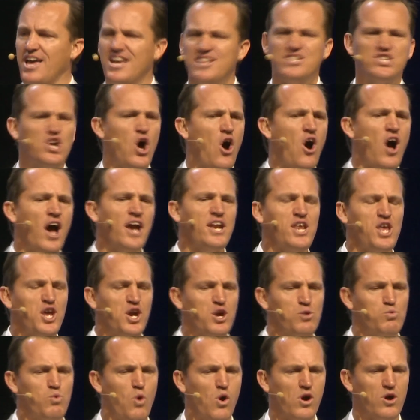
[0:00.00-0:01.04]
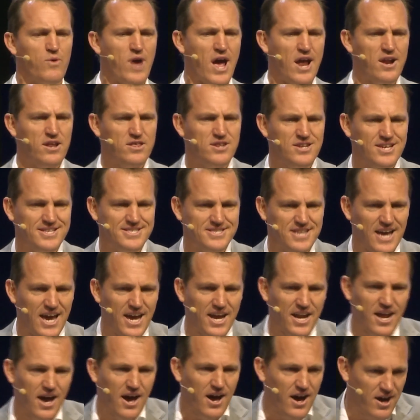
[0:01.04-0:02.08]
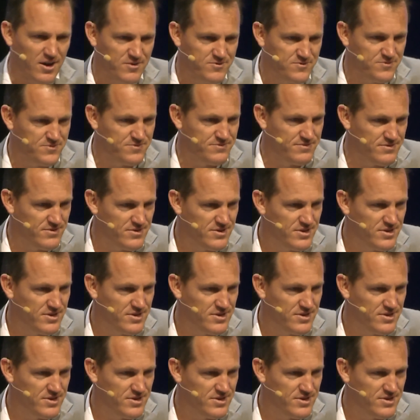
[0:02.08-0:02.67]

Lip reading: Tiny, you could walk around it in a day and a half.